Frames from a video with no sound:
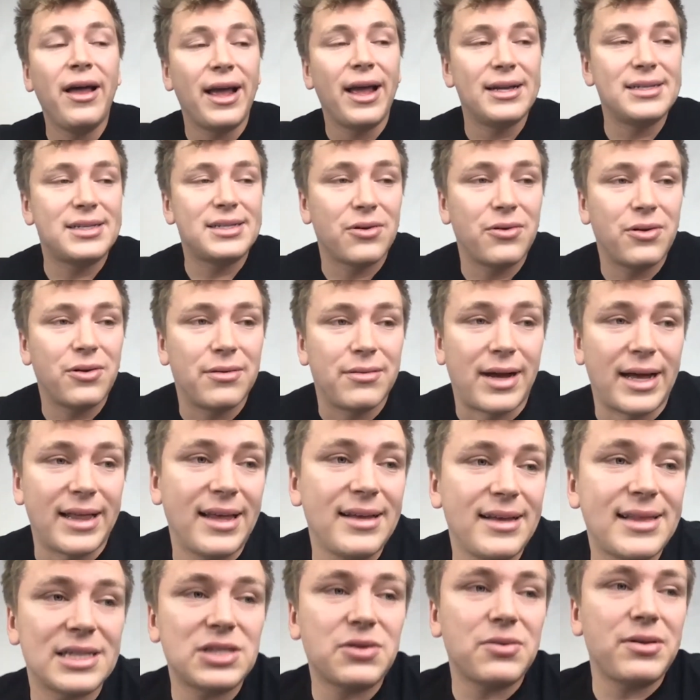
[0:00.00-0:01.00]
And so I
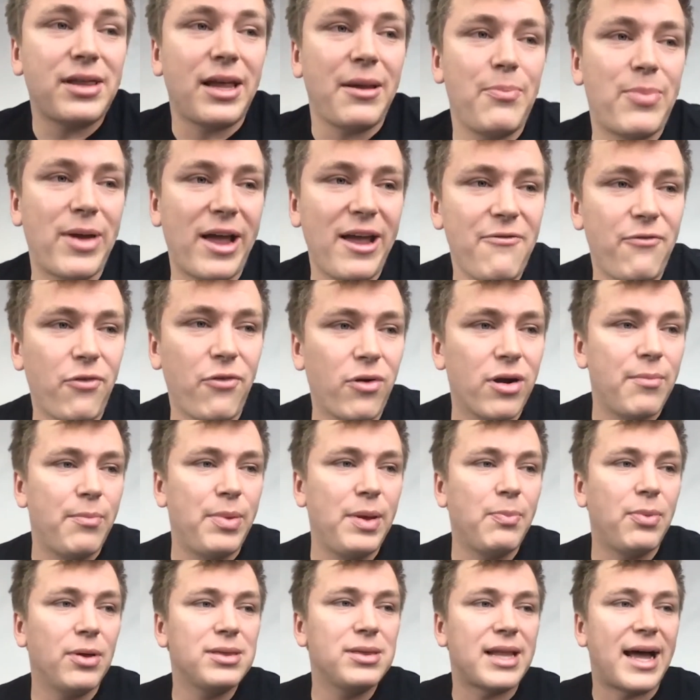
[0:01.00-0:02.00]
think that's what they pay for, and
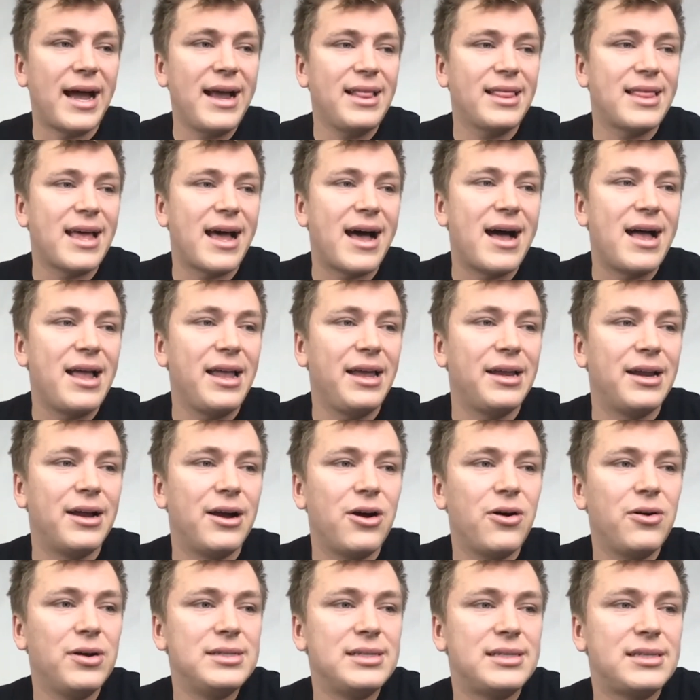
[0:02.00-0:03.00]
people like that, you
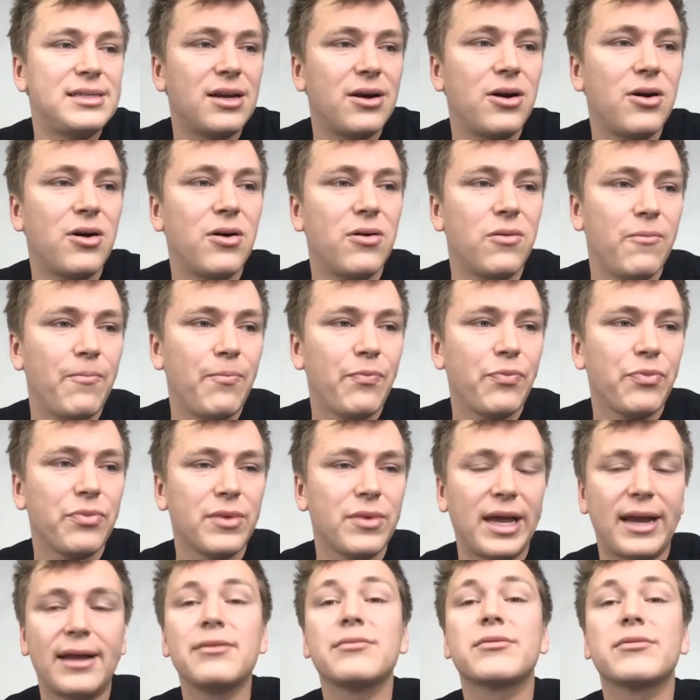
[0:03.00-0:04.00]
know? And so,
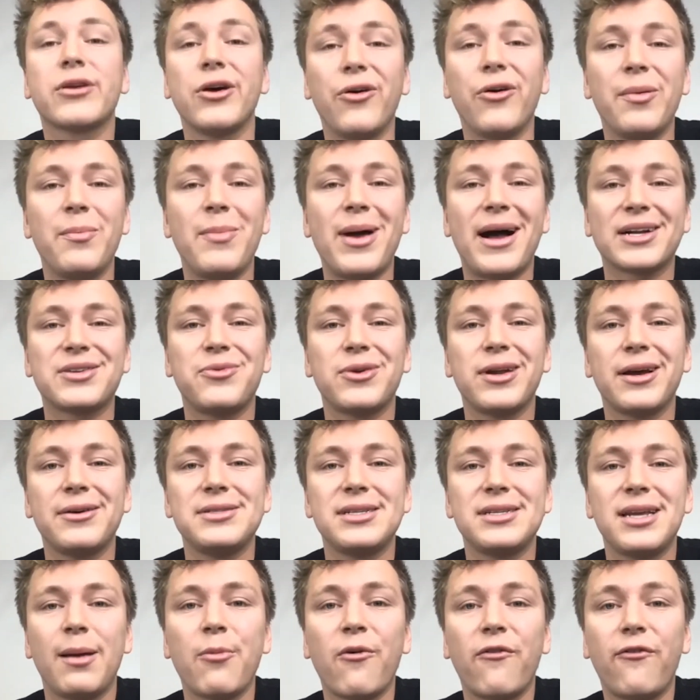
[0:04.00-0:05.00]
like, going back to what I was
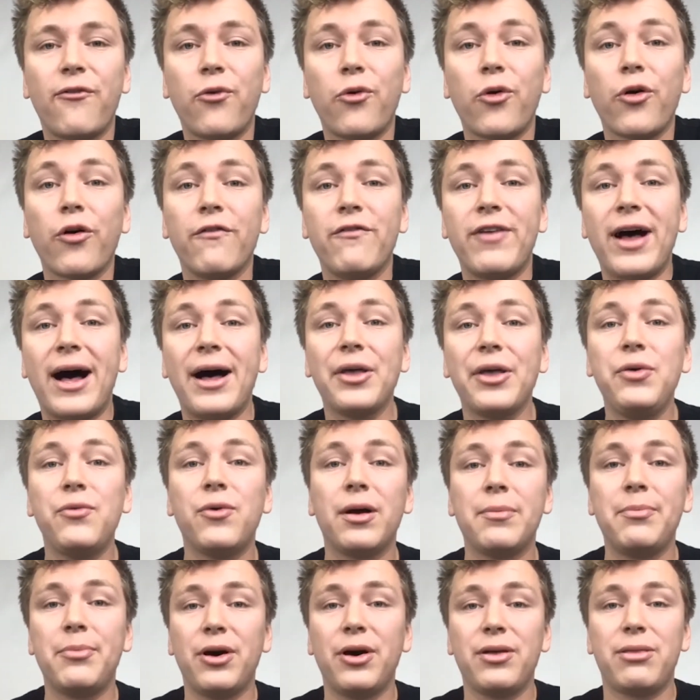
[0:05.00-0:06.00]
saying before, value
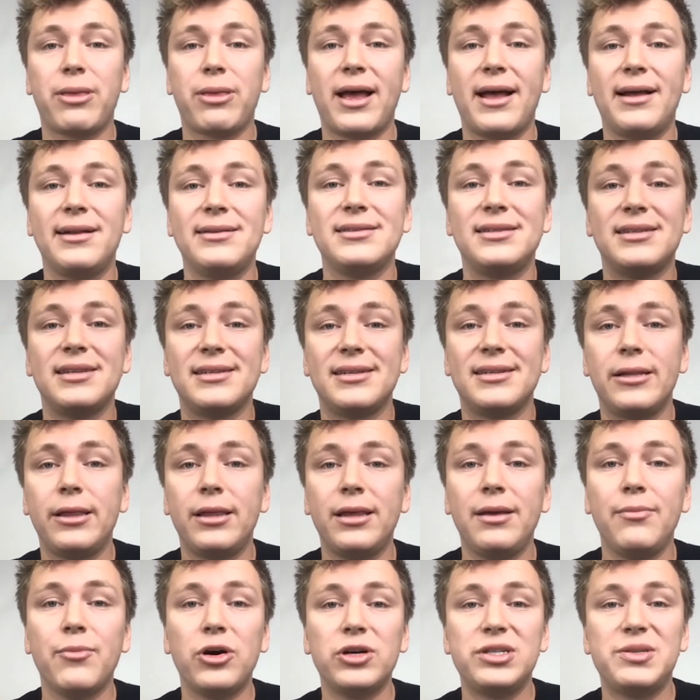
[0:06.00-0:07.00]
on both ends is
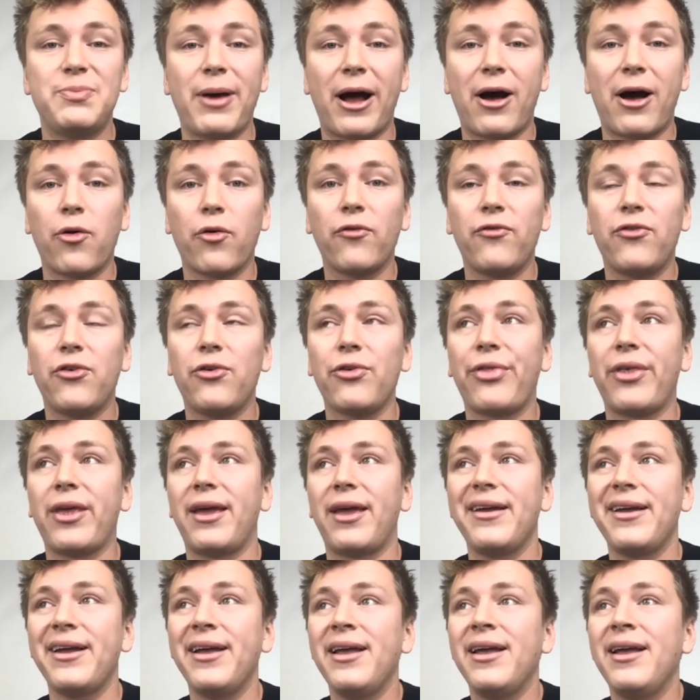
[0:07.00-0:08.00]
the most powerful
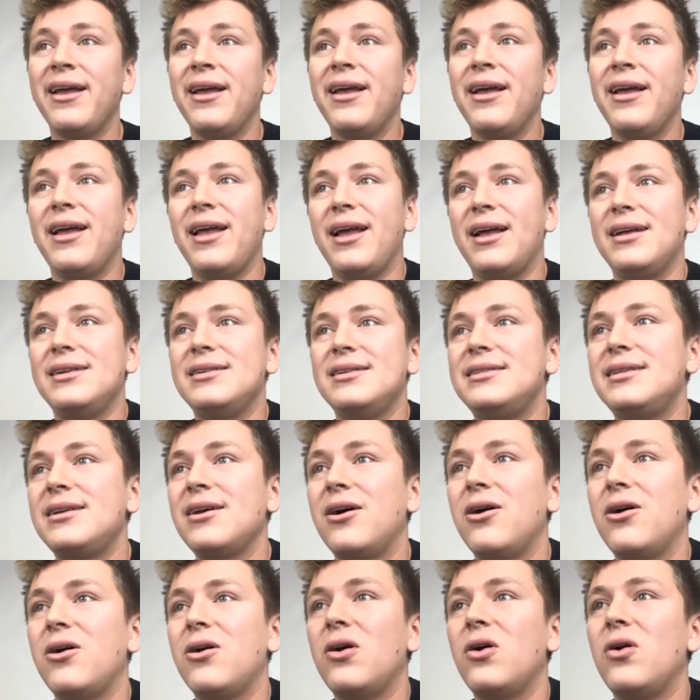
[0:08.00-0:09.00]
thing. And
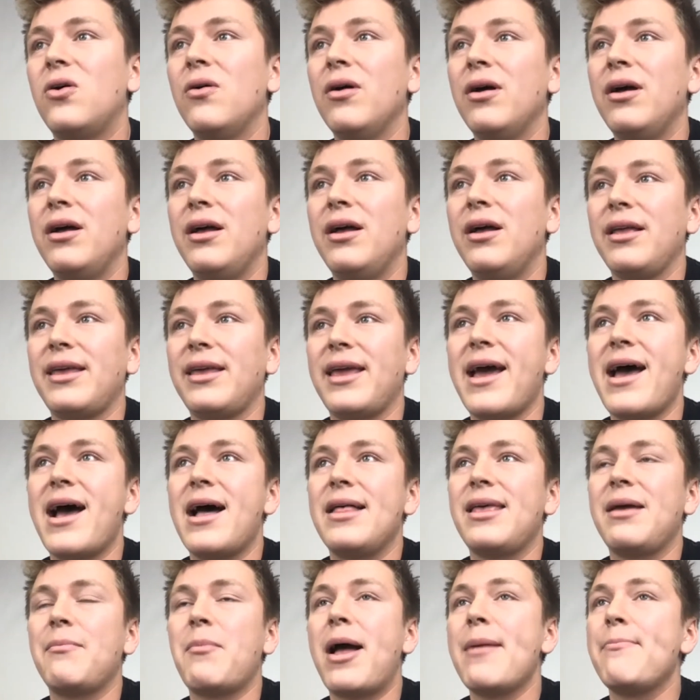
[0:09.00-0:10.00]
so, yeah,
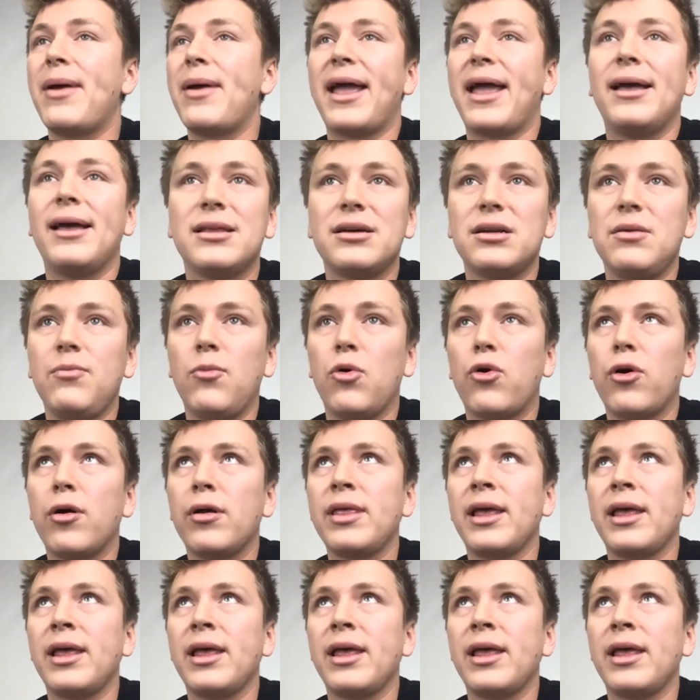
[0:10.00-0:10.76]
they might pay a little more.